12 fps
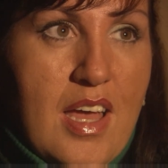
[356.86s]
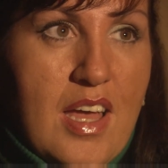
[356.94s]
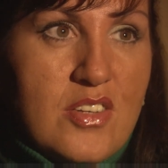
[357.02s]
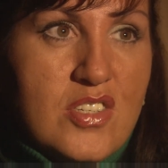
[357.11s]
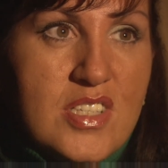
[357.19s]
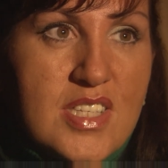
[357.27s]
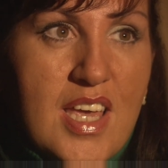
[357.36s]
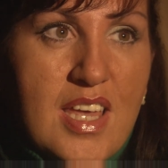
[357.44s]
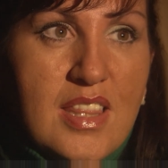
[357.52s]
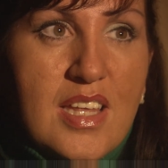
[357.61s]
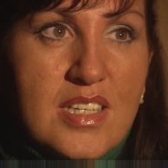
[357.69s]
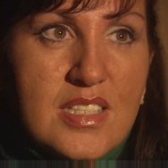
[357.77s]
And she's
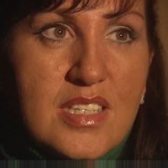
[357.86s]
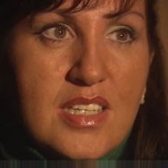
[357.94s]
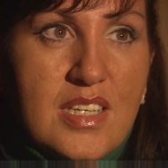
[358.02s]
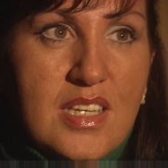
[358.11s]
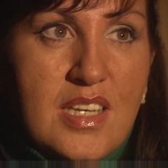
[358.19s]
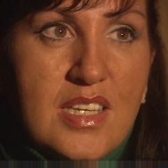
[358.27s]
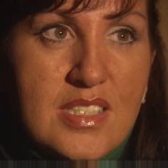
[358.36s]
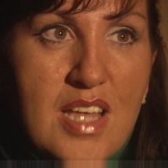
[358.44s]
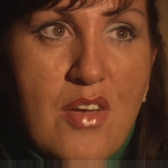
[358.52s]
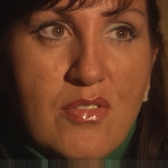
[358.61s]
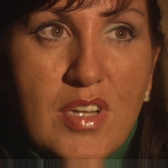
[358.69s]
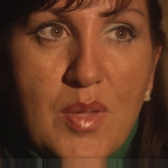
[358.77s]
saying that he's
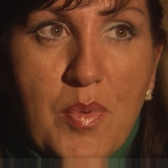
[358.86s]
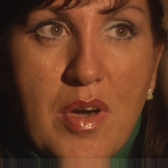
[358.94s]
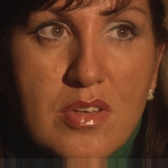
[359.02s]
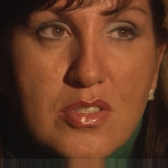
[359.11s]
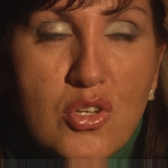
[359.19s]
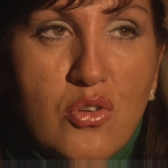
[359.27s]
definitely passed